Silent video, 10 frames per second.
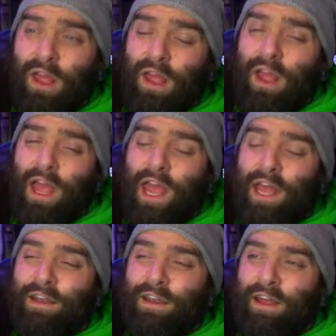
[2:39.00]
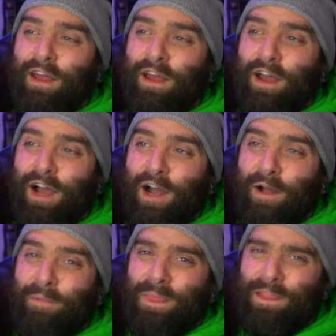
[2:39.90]
And
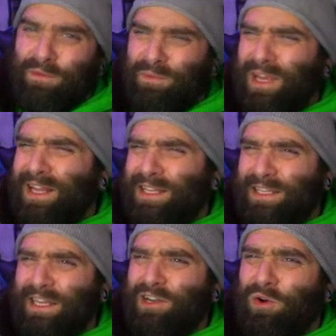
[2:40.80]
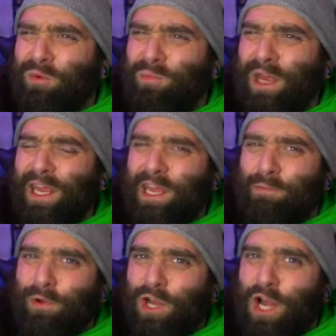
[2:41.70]
to me, that, you know, being
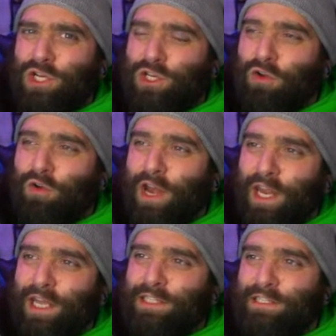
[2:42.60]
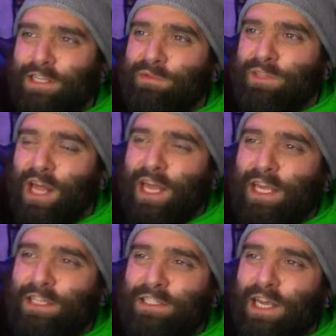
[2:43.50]
in production already, it seems
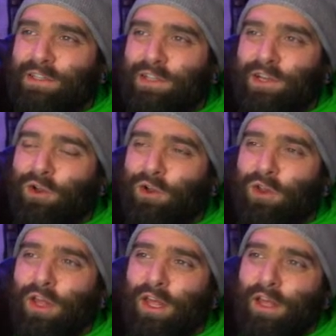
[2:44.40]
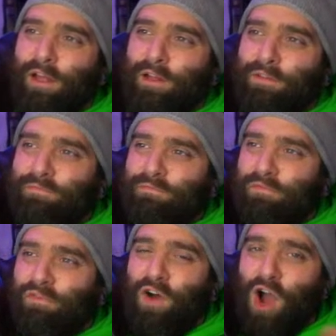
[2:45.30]
like it's a little
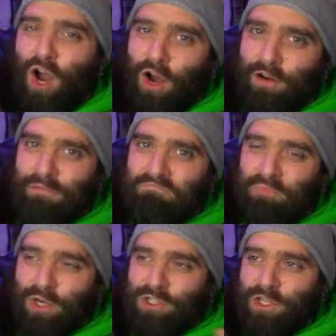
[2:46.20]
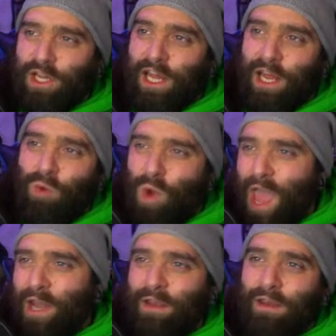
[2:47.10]
far, personally. Like,
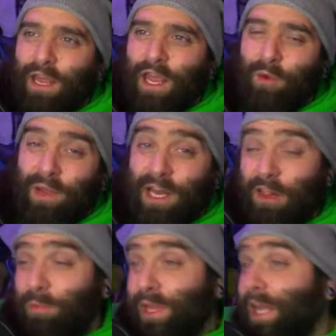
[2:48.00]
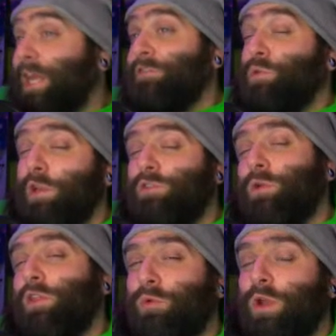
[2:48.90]
when are we getting at the beginning of
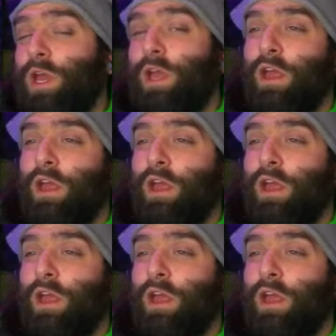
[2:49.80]
2023?